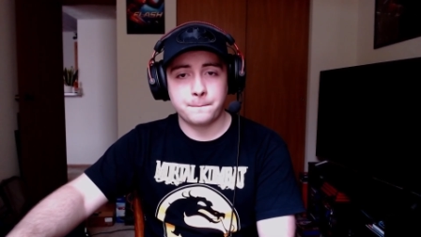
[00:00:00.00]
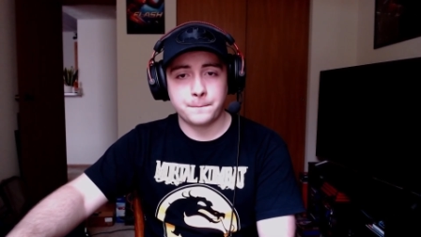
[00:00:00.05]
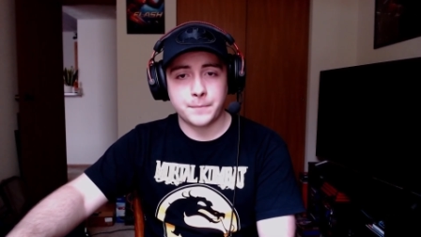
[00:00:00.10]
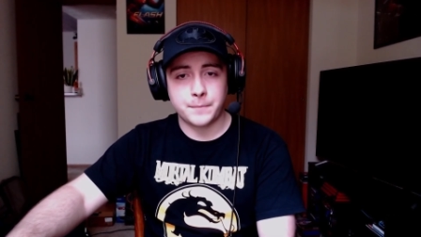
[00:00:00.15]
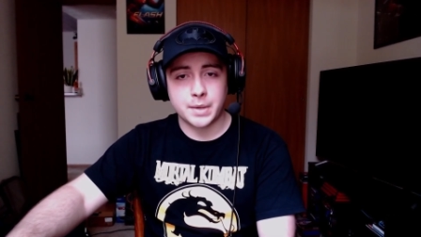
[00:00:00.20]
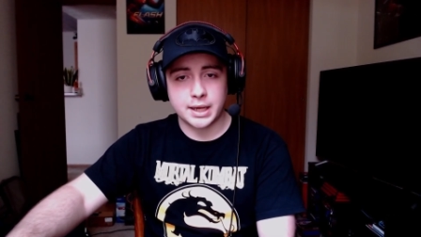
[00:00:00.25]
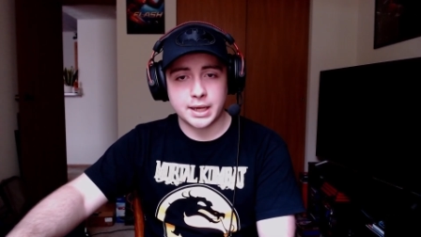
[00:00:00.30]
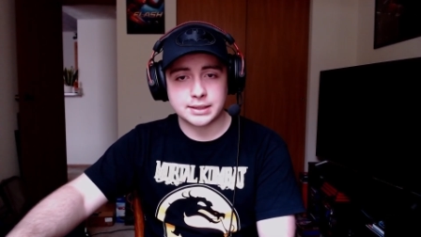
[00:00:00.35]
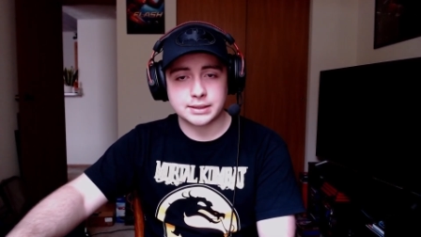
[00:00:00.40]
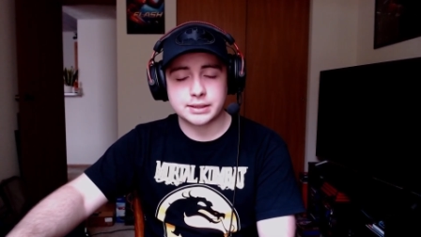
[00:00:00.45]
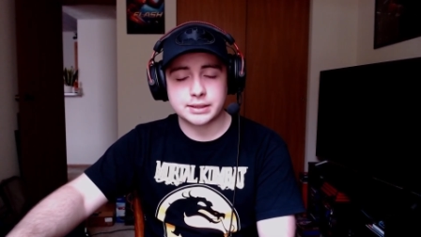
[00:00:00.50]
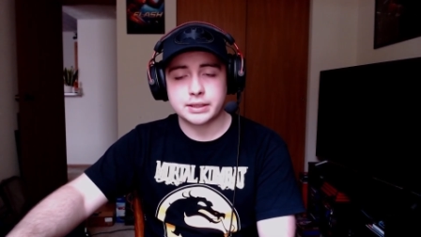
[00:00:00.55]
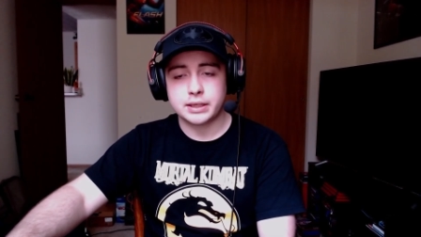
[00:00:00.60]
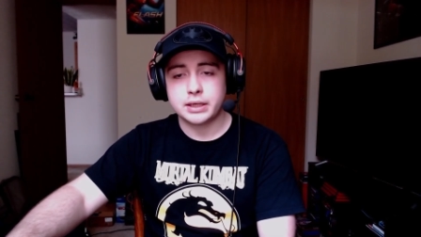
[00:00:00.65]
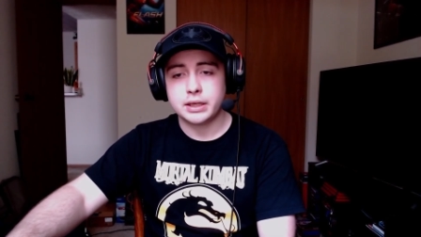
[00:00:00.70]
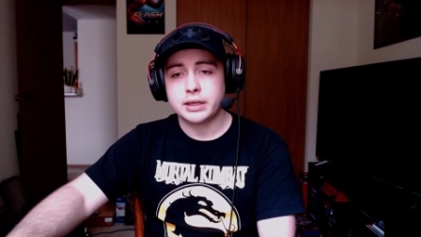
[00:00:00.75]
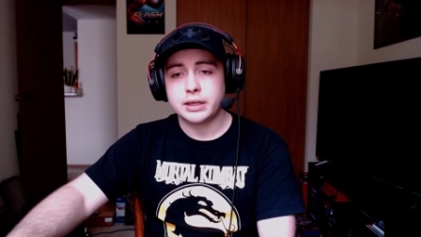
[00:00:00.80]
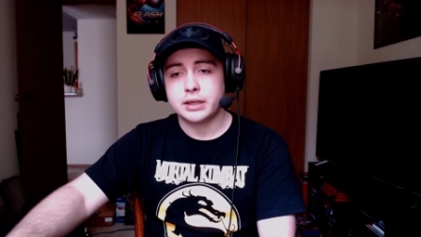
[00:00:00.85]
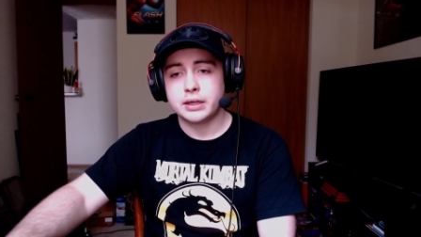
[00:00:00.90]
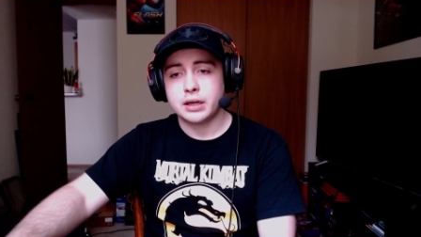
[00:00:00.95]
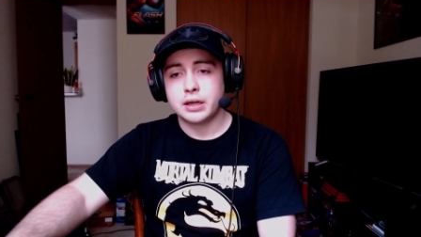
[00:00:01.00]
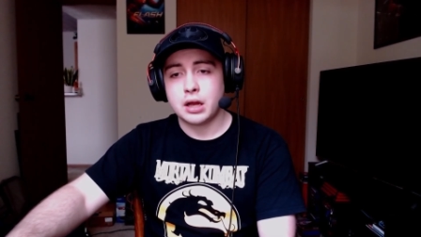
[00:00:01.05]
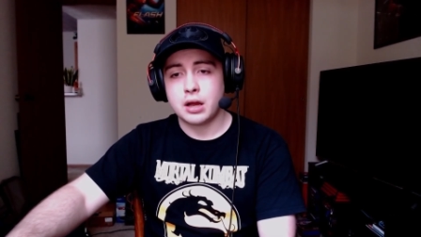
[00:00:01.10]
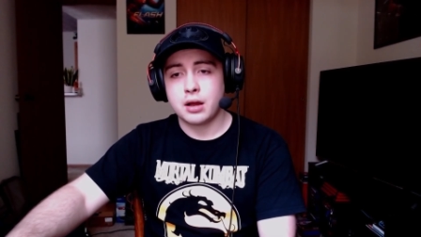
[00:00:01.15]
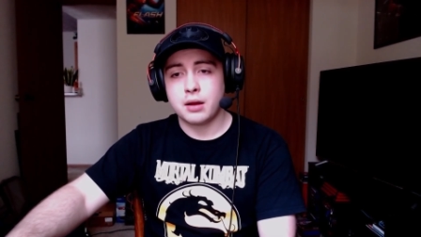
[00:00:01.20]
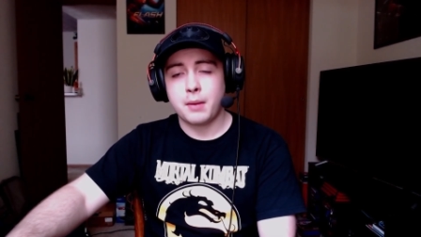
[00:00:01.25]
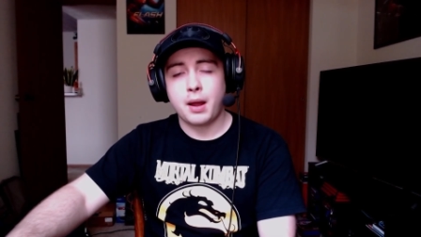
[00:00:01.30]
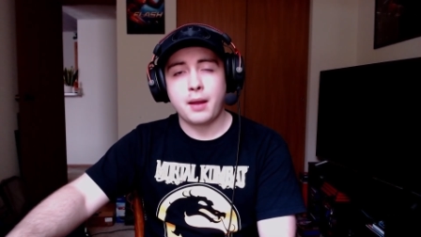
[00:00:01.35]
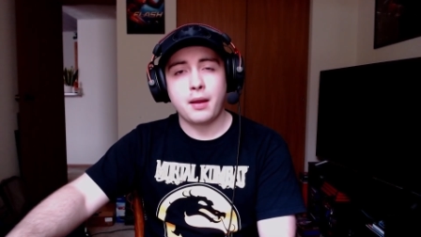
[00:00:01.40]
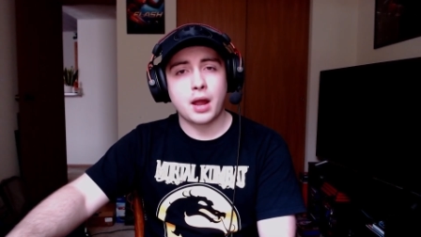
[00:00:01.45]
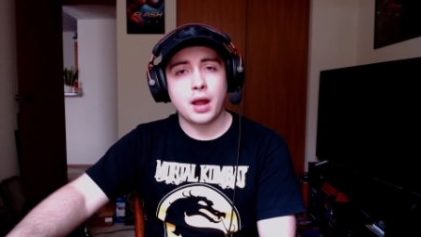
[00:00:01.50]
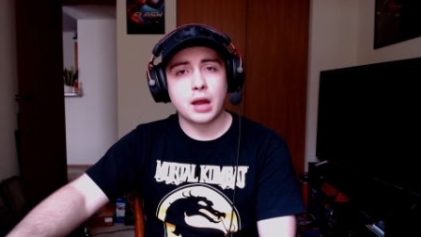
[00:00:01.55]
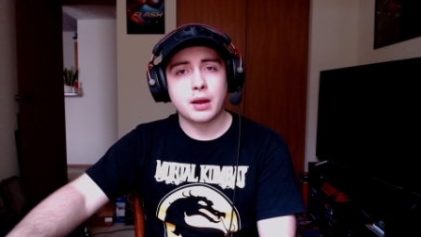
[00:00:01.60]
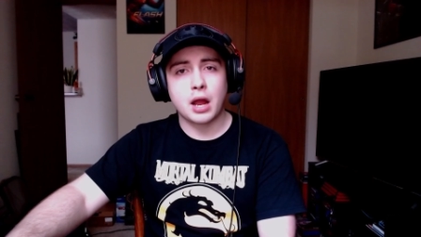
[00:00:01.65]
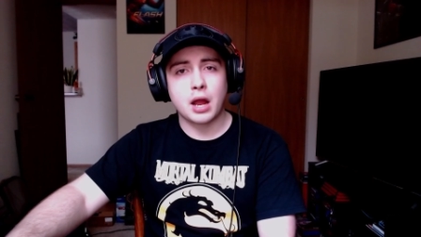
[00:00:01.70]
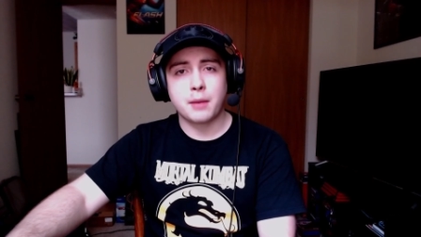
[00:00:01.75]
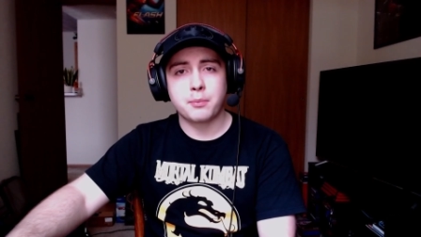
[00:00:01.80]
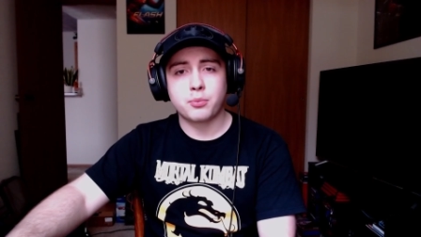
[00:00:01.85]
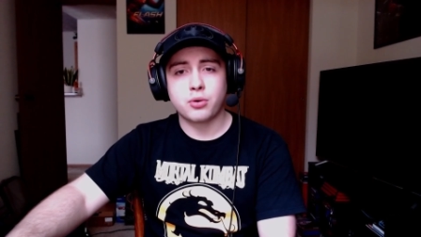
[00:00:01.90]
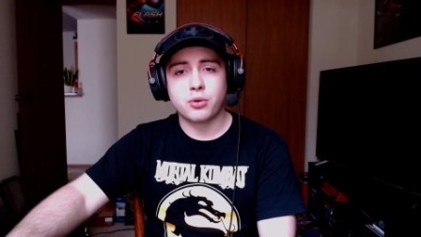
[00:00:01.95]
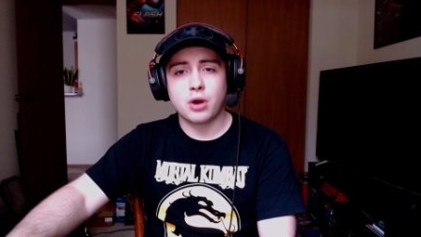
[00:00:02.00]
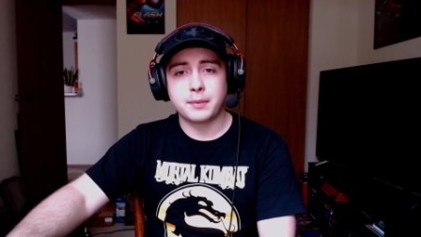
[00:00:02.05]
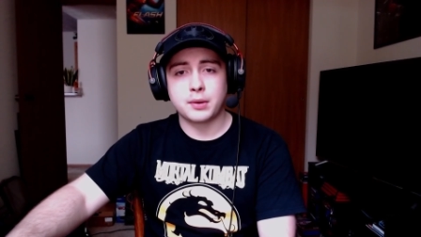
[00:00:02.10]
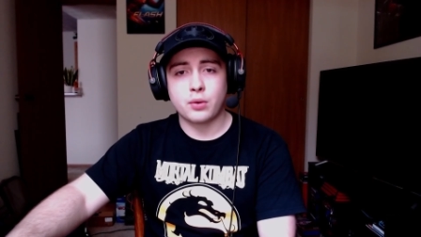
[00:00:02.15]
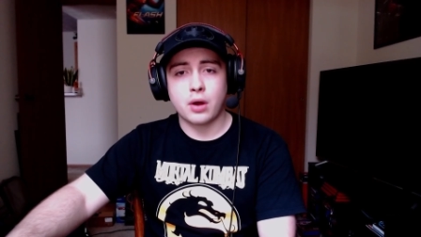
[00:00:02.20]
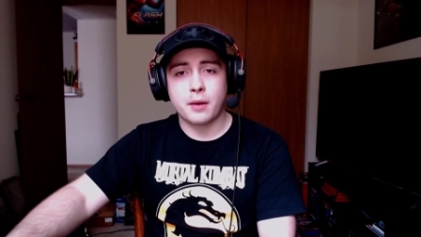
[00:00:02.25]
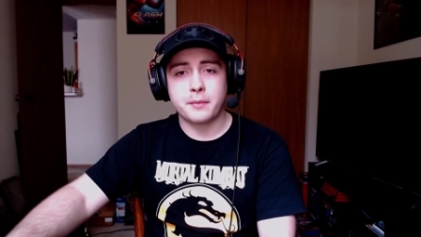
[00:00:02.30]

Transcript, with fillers: but um, I, I, I probably will.